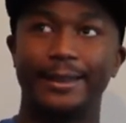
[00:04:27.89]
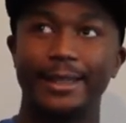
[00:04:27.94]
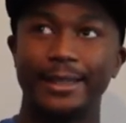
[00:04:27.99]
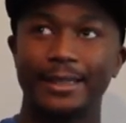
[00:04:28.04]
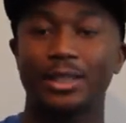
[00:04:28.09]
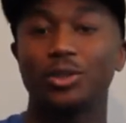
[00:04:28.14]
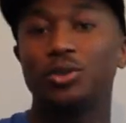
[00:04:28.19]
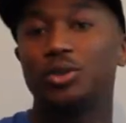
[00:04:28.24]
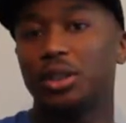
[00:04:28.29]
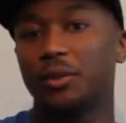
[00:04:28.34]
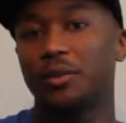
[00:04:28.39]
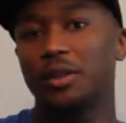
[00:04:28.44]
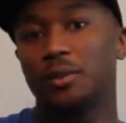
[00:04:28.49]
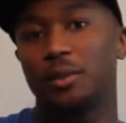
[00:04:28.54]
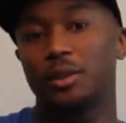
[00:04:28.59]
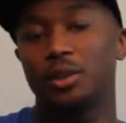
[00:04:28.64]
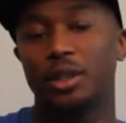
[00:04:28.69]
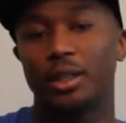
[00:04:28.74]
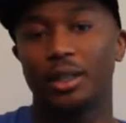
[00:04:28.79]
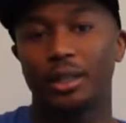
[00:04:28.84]
skill difference
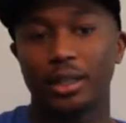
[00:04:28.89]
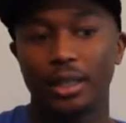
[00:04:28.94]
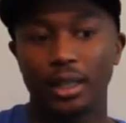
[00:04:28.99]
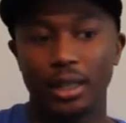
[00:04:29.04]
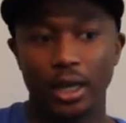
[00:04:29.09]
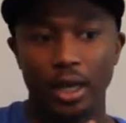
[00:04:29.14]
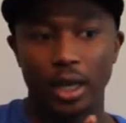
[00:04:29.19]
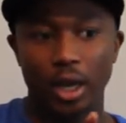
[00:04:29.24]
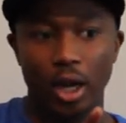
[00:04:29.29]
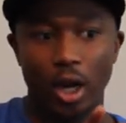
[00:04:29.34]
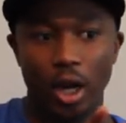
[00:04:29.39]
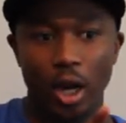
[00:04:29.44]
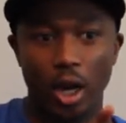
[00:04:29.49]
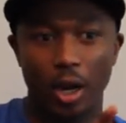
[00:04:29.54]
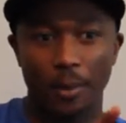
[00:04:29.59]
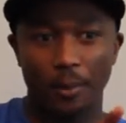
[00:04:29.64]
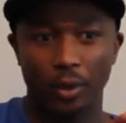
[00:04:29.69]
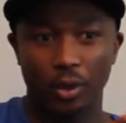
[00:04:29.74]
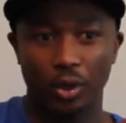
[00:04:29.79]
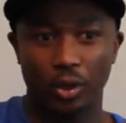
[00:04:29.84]
between
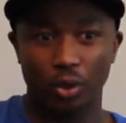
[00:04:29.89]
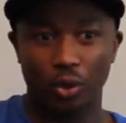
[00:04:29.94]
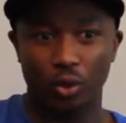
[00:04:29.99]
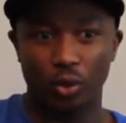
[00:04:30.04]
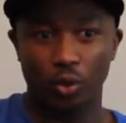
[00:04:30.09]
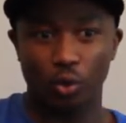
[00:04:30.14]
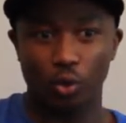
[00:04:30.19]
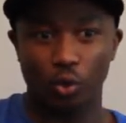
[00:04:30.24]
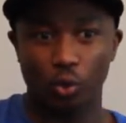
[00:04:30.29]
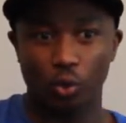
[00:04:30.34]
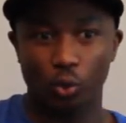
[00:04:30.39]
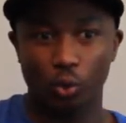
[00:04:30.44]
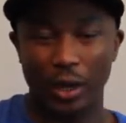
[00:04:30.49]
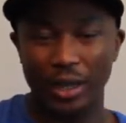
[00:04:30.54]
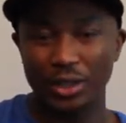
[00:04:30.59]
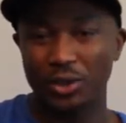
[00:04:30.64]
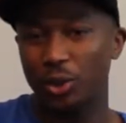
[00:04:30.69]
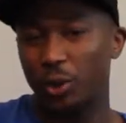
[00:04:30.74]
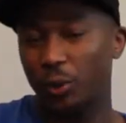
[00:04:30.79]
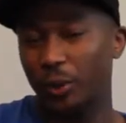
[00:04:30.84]

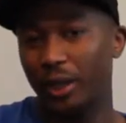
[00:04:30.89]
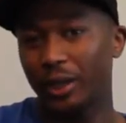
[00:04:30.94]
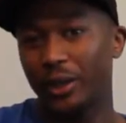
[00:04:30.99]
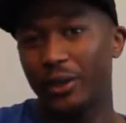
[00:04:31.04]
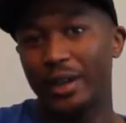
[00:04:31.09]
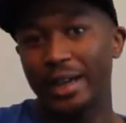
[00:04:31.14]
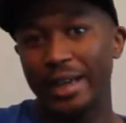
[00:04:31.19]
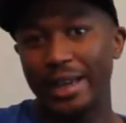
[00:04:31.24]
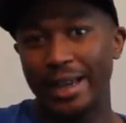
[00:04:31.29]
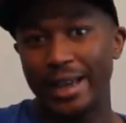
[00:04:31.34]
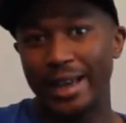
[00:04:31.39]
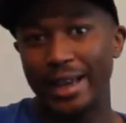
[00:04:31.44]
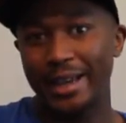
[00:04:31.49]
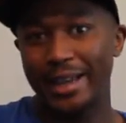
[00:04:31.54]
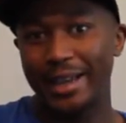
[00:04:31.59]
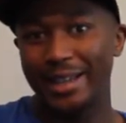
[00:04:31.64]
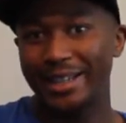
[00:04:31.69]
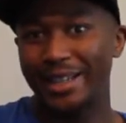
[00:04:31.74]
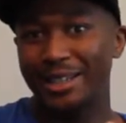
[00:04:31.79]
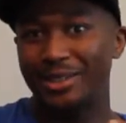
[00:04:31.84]
Gran Torino and
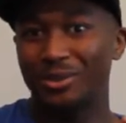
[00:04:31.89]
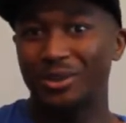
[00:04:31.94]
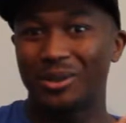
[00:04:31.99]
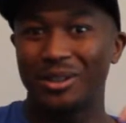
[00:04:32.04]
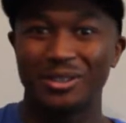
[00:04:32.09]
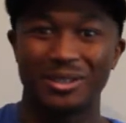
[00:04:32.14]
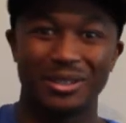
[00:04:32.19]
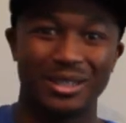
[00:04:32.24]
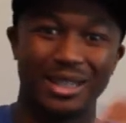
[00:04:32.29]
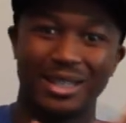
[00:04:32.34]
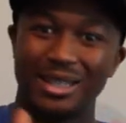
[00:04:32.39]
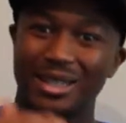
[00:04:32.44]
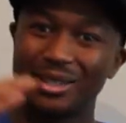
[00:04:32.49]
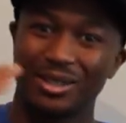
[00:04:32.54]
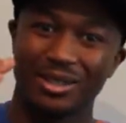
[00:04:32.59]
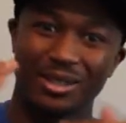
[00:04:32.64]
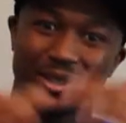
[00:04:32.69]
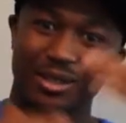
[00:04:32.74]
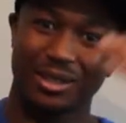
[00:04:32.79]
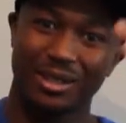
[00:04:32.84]
Izuku
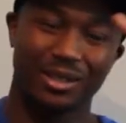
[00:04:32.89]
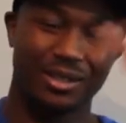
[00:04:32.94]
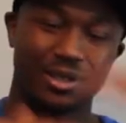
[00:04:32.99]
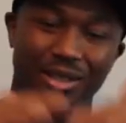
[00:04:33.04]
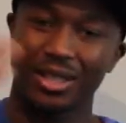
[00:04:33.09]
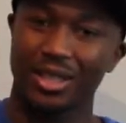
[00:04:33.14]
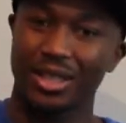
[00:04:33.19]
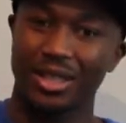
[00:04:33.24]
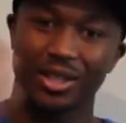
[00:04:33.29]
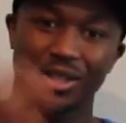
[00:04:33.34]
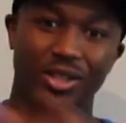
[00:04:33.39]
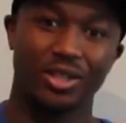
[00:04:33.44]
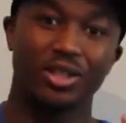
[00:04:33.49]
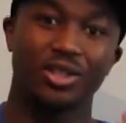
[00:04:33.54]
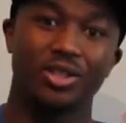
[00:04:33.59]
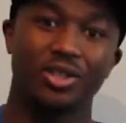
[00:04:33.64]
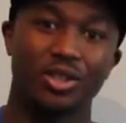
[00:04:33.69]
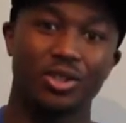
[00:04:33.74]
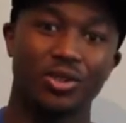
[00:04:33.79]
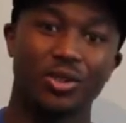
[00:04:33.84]

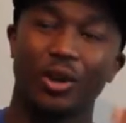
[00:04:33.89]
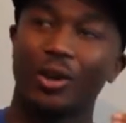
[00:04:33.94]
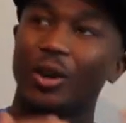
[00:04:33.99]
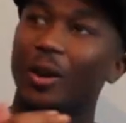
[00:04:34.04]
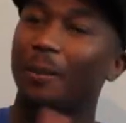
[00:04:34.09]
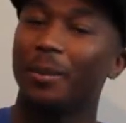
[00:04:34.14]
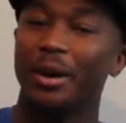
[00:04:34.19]
is just not